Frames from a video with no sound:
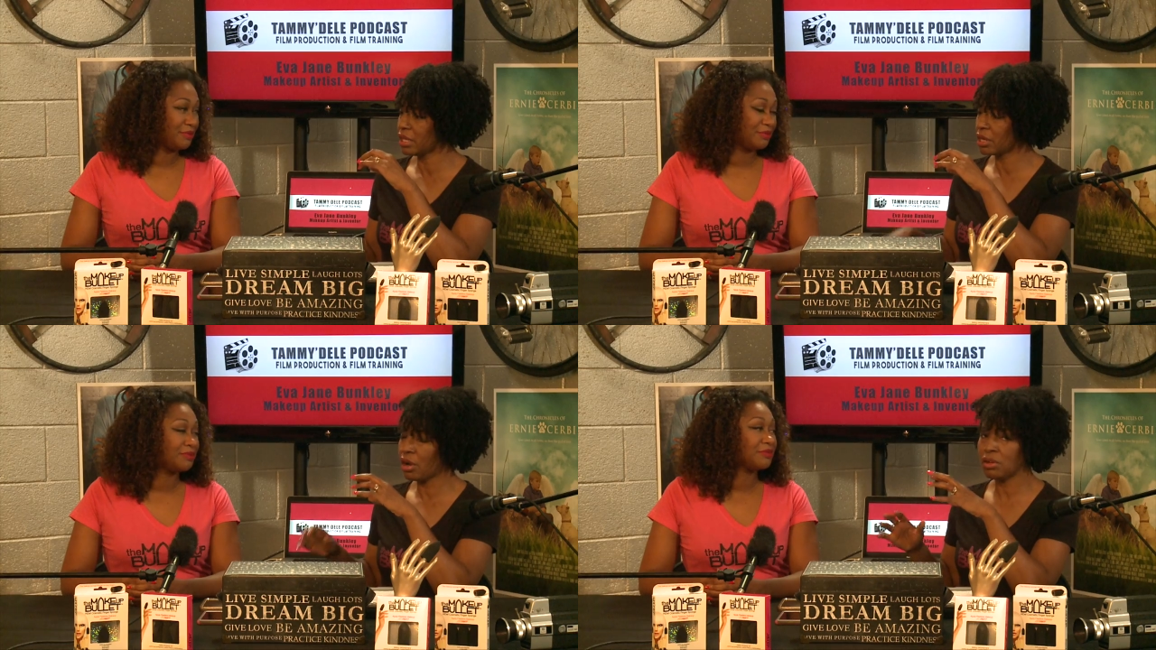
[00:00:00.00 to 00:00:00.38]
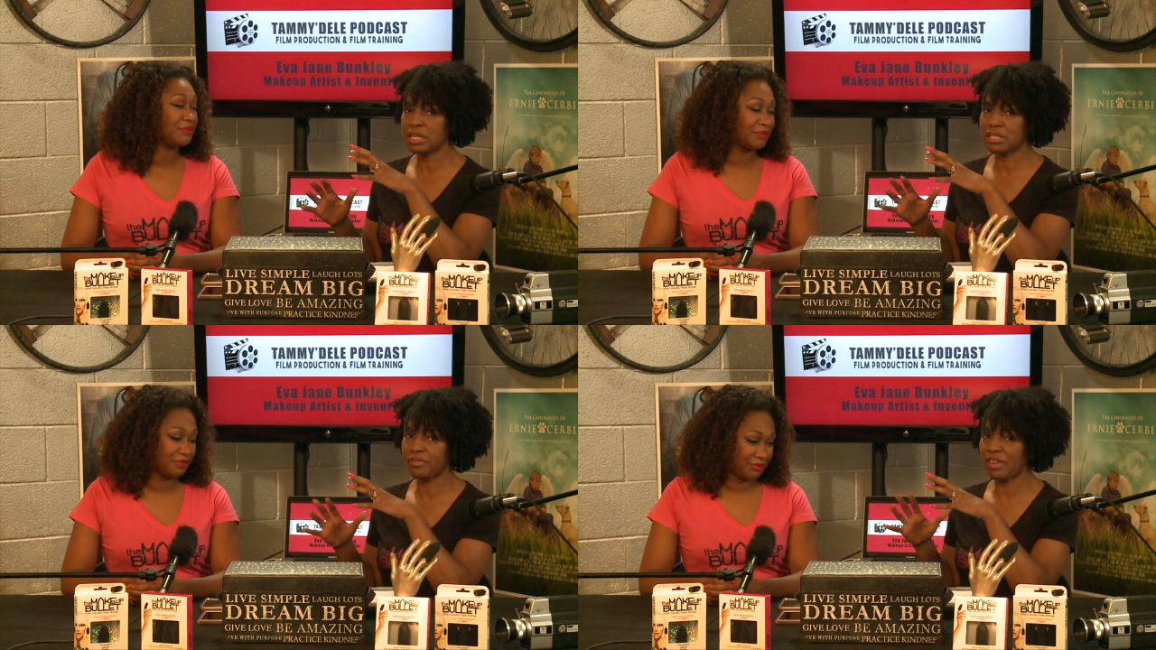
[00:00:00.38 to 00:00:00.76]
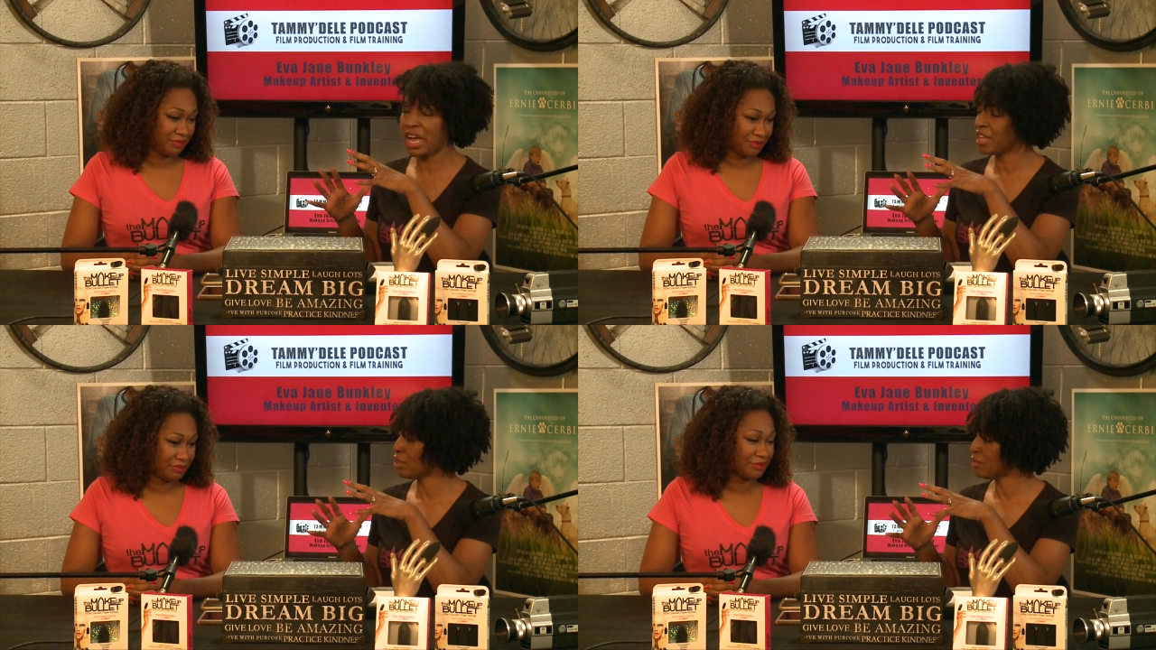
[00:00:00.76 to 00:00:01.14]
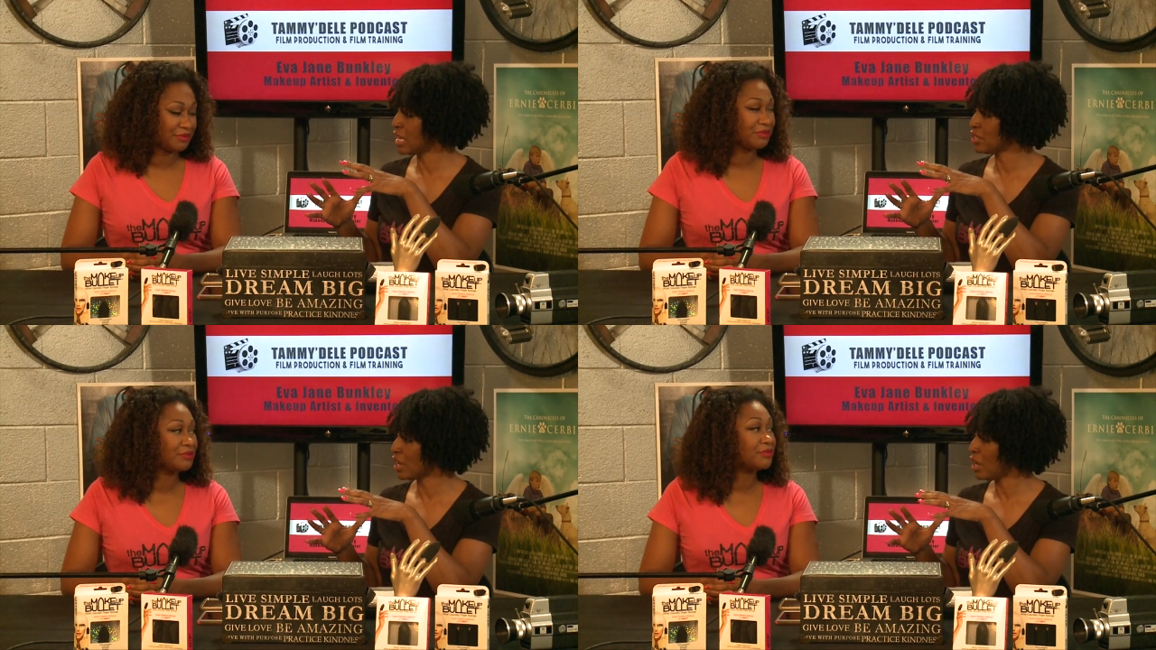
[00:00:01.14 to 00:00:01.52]
Speaker 1: the goal is to find mm-hmm. your
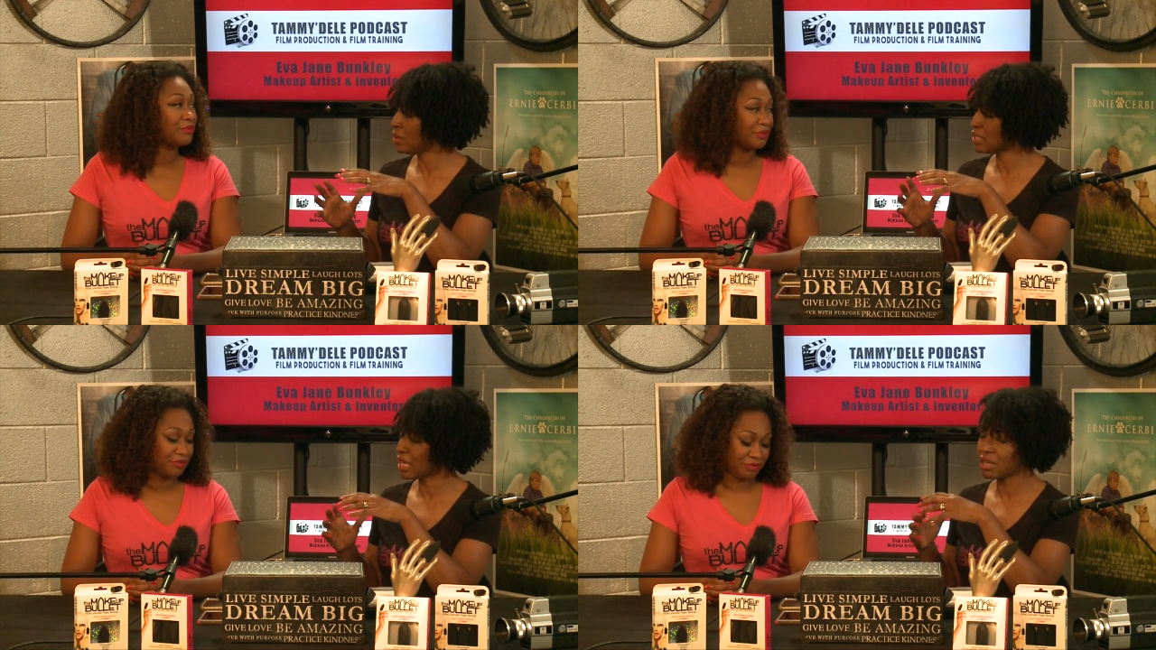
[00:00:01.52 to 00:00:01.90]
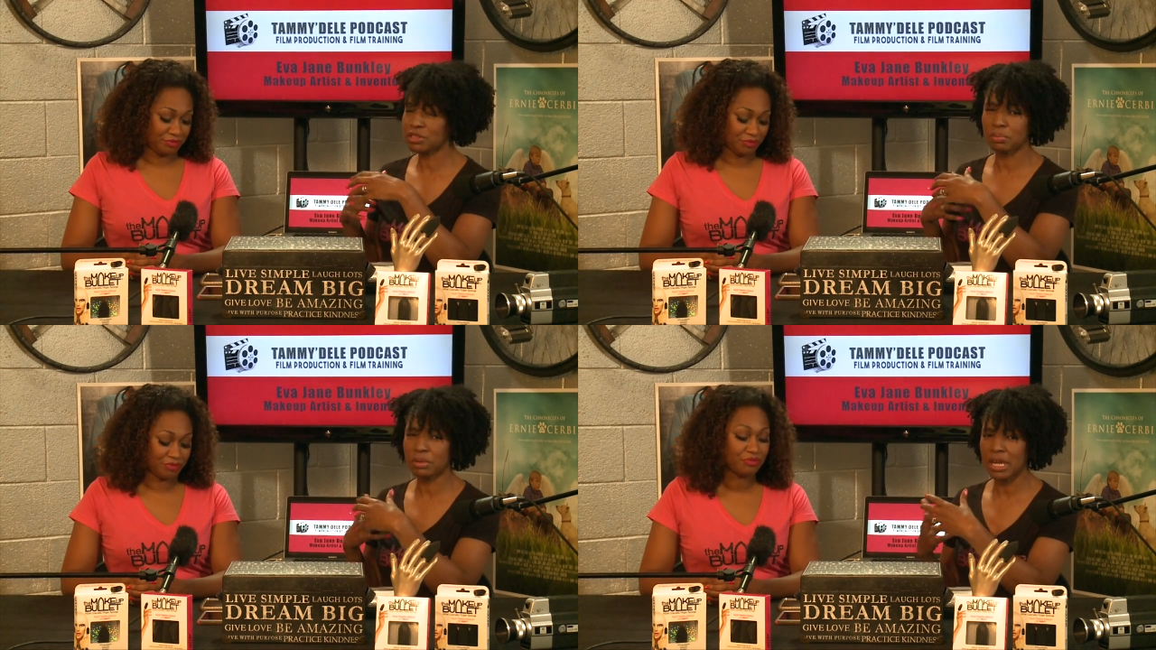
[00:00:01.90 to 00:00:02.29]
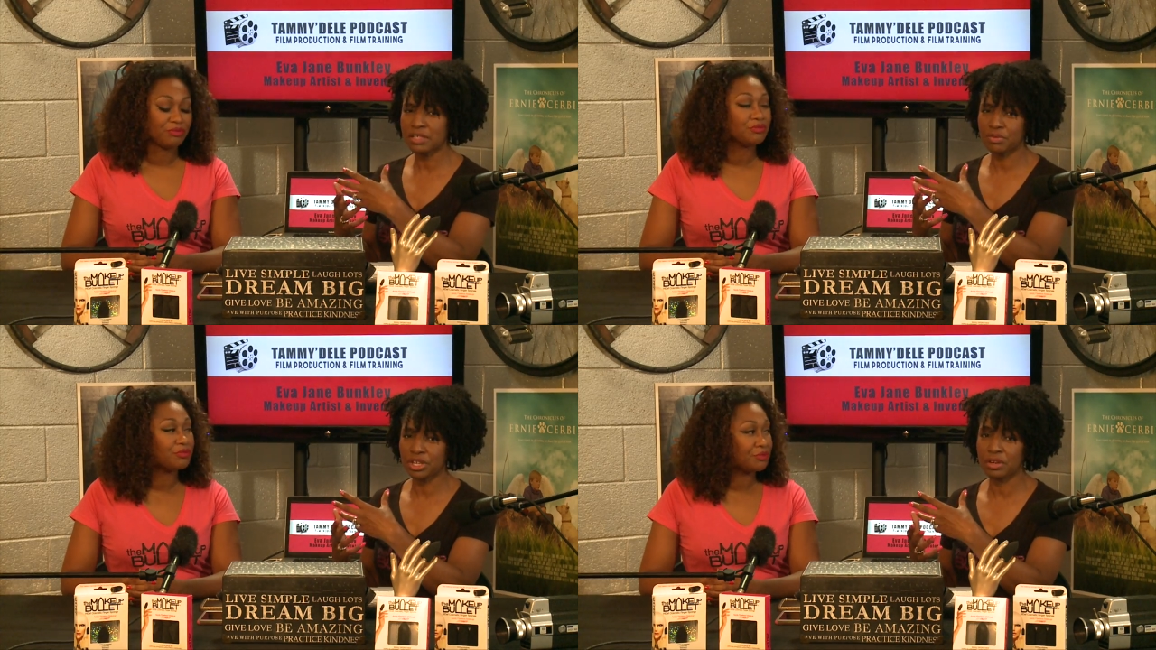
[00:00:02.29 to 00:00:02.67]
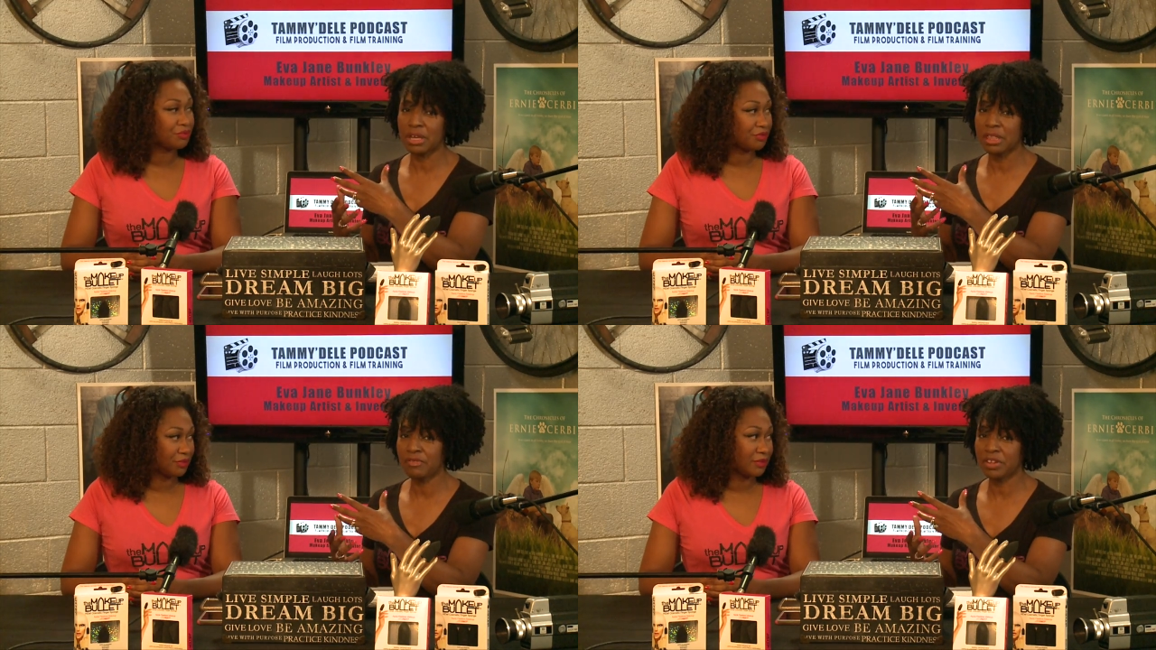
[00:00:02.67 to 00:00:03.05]
niche. I always say there's a place for
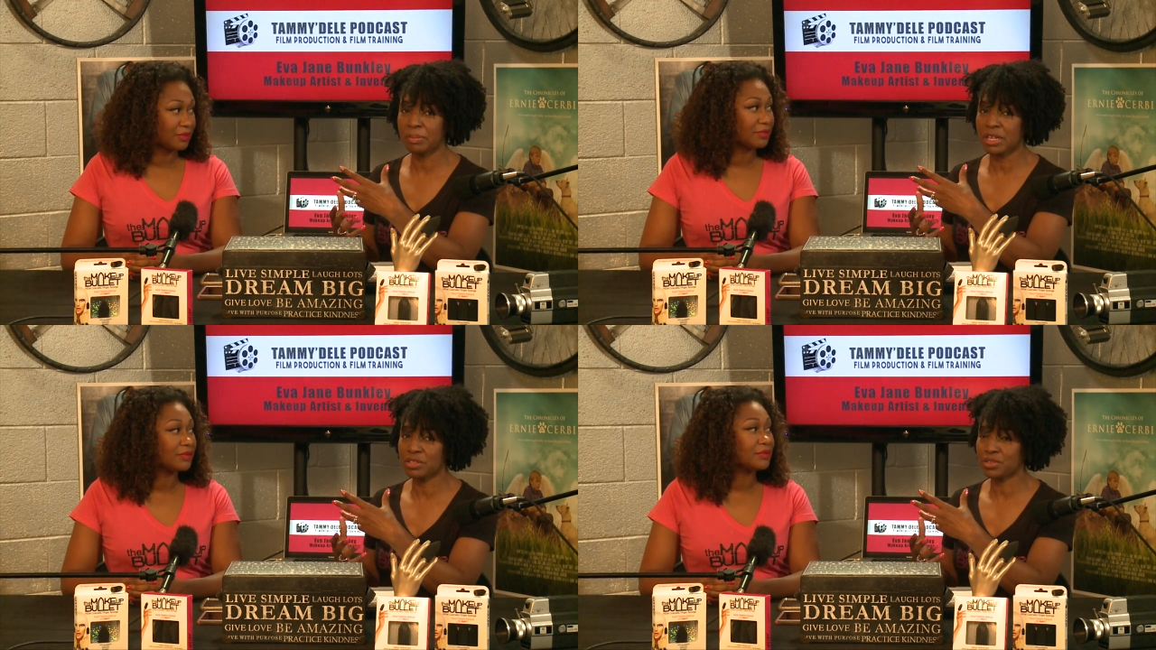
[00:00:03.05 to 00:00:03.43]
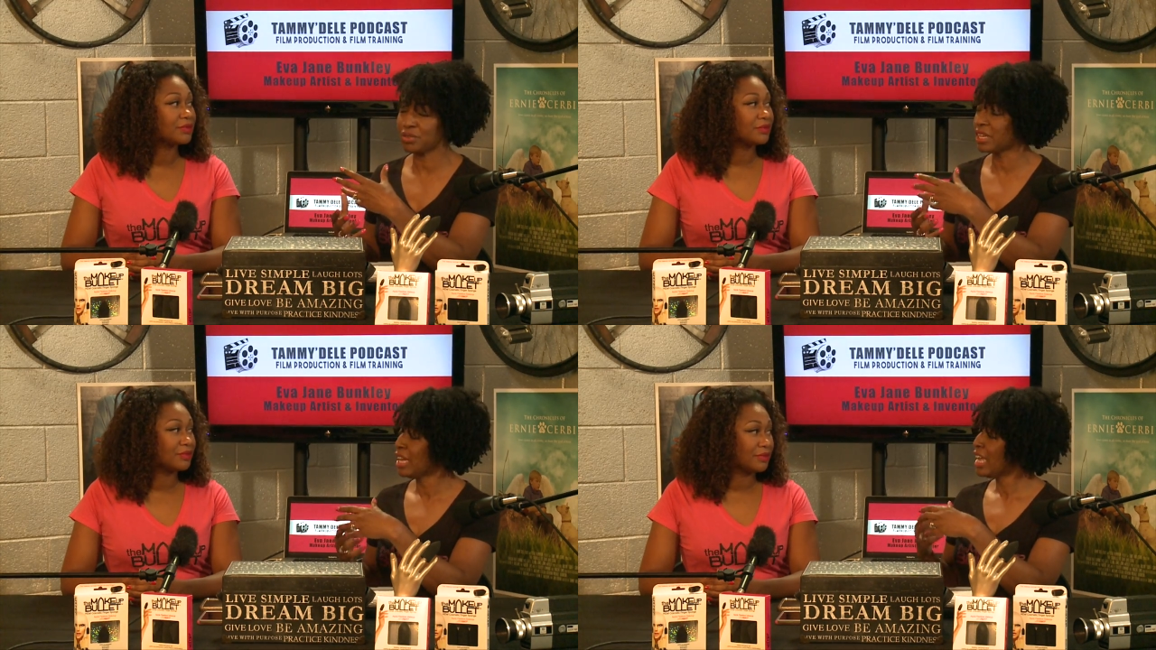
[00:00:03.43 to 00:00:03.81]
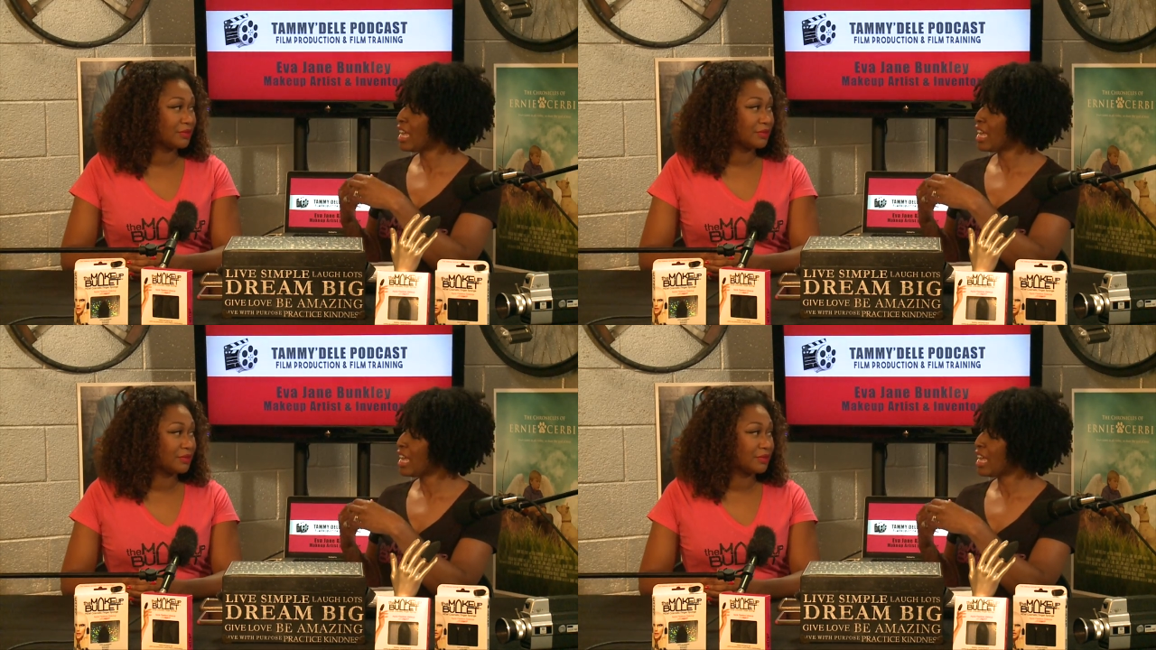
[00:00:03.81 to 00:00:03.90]
you in the film industry